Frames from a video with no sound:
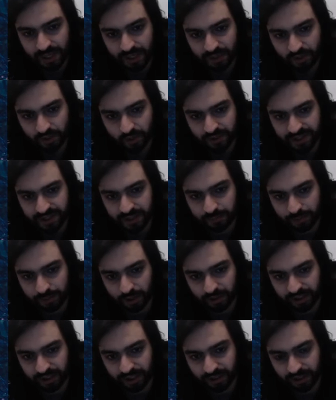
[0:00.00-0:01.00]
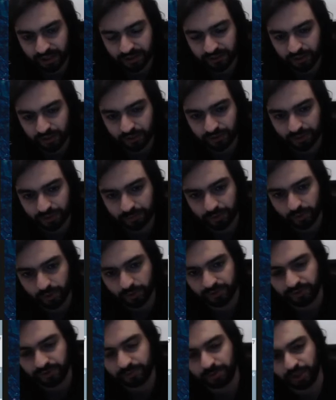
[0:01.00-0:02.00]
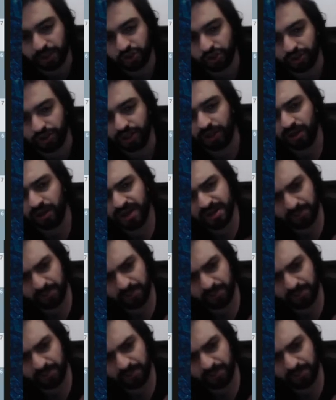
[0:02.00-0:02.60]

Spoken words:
your c pawn cannot contribute pressure here.